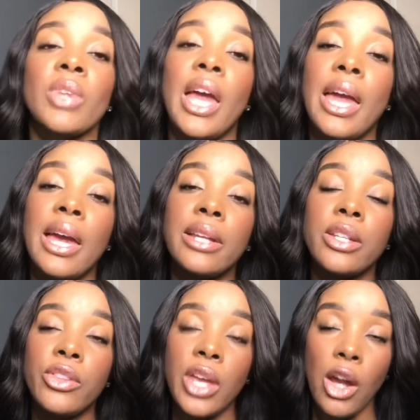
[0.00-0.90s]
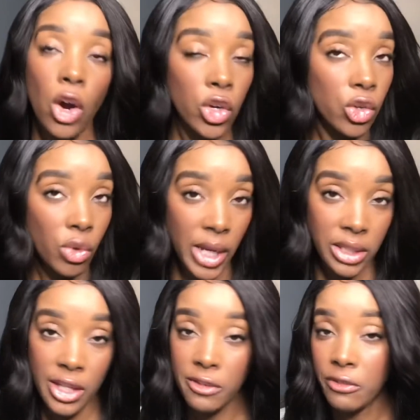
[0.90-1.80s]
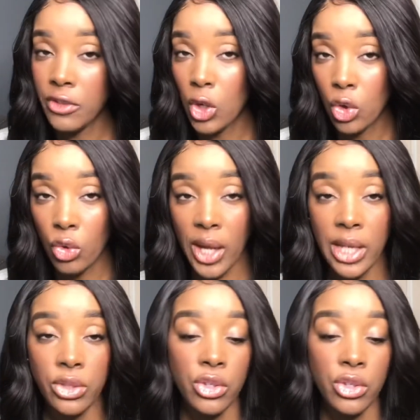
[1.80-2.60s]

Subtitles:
And they are great. They feel great.